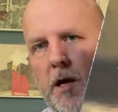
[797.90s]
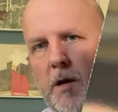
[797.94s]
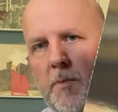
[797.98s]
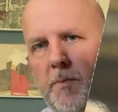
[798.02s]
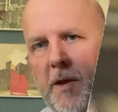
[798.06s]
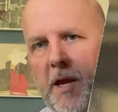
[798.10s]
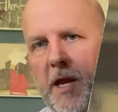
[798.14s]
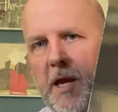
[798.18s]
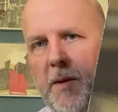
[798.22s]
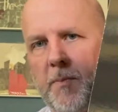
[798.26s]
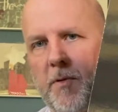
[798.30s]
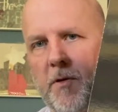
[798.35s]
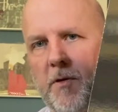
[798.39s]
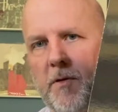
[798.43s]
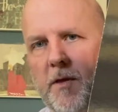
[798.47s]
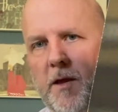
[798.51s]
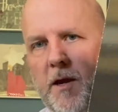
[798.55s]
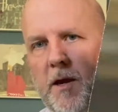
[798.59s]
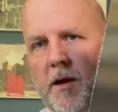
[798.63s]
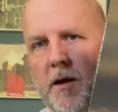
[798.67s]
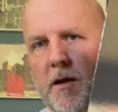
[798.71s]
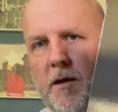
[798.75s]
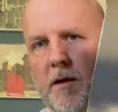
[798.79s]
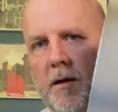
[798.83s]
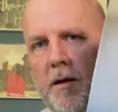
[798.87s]
paper
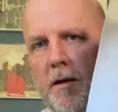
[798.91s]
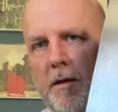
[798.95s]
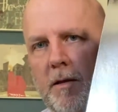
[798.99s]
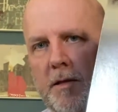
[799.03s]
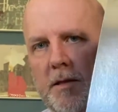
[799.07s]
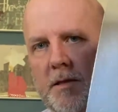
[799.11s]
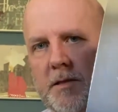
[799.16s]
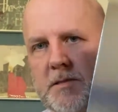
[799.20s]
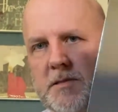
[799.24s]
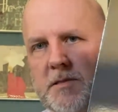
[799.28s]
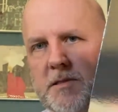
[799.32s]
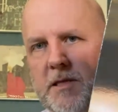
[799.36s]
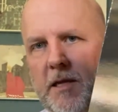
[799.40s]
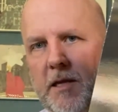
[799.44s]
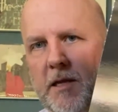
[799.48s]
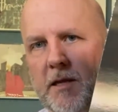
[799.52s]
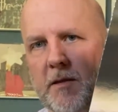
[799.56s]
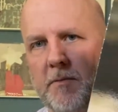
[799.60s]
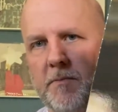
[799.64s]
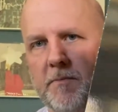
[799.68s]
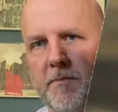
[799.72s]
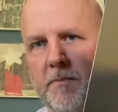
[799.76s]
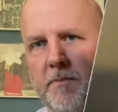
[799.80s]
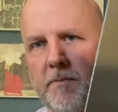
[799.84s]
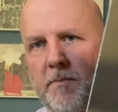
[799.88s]
there. You see
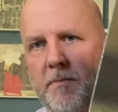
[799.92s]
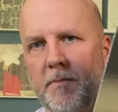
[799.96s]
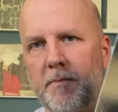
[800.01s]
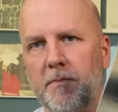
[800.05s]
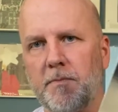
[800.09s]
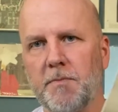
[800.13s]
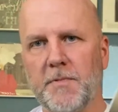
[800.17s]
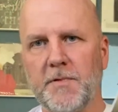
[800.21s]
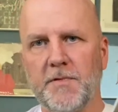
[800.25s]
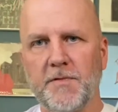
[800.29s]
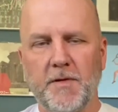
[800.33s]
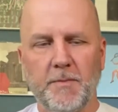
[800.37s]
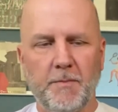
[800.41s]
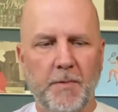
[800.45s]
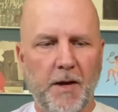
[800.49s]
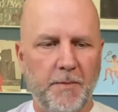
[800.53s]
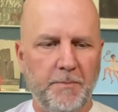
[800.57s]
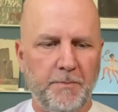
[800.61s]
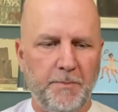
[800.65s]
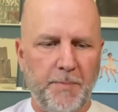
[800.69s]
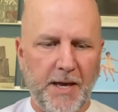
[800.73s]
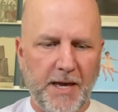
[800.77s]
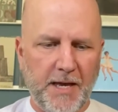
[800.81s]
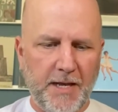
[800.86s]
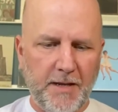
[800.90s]
my
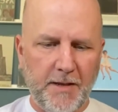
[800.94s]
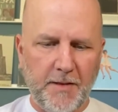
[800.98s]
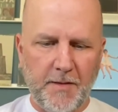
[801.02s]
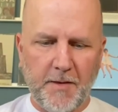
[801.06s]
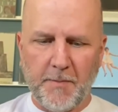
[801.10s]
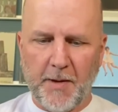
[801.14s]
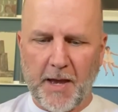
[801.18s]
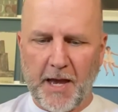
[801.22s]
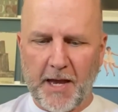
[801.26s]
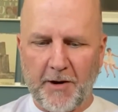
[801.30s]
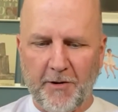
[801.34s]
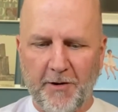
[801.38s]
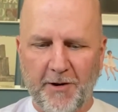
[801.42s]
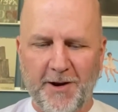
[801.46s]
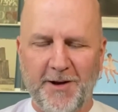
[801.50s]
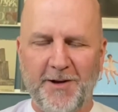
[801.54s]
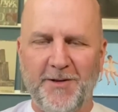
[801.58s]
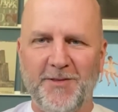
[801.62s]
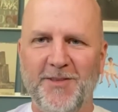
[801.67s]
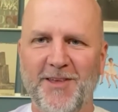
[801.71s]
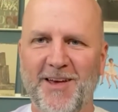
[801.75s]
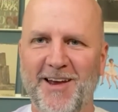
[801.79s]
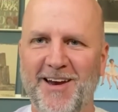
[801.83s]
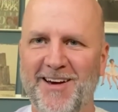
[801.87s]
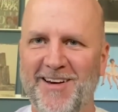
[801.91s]
bed in the
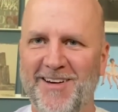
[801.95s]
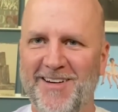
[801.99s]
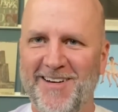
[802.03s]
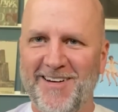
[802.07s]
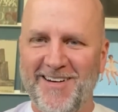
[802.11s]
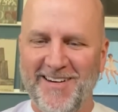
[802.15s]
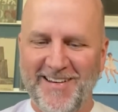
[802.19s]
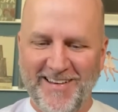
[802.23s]
background there.